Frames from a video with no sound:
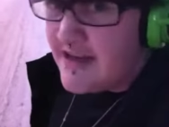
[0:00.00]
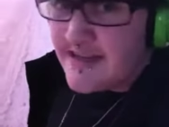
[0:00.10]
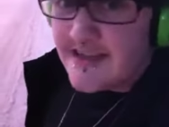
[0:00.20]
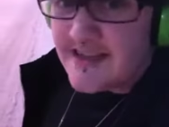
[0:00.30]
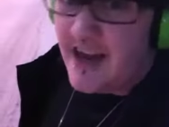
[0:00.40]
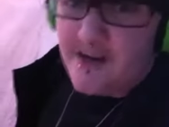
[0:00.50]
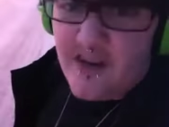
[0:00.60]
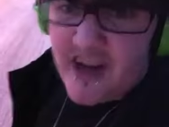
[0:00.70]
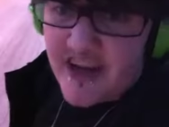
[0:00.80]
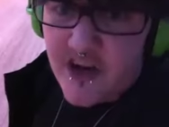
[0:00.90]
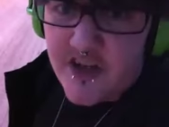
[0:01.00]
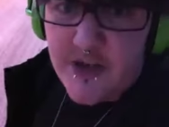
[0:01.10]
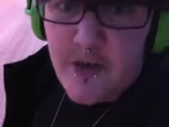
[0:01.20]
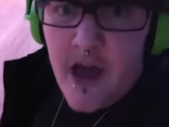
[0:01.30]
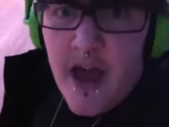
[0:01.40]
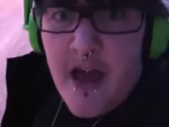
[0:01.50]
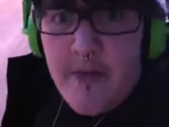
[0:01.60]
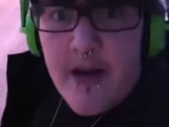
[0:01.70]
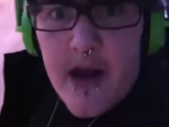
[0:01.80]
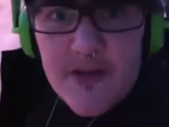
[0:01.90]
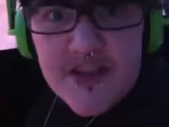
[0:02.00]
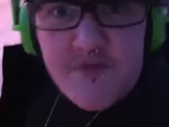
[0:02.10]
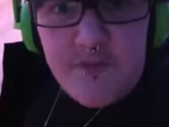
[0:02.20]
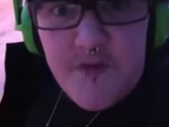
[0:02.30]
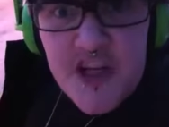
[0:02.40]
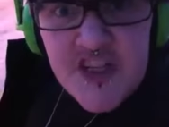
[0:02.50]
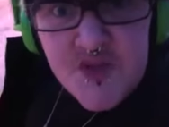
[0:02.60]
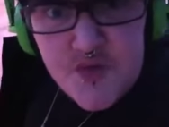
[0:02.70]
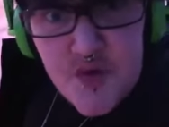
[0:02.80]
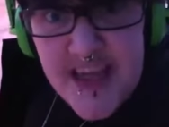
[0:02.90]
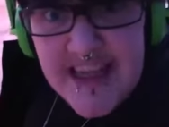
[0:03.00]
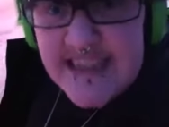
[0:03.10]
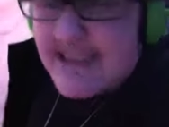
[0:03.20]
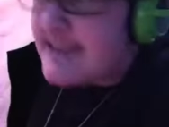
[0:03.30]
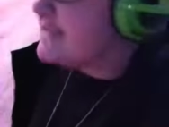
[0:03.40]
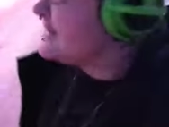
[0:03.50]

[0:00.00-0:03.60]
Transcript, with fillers: Seriously, I don't like Naruto, but it was freaking sweet.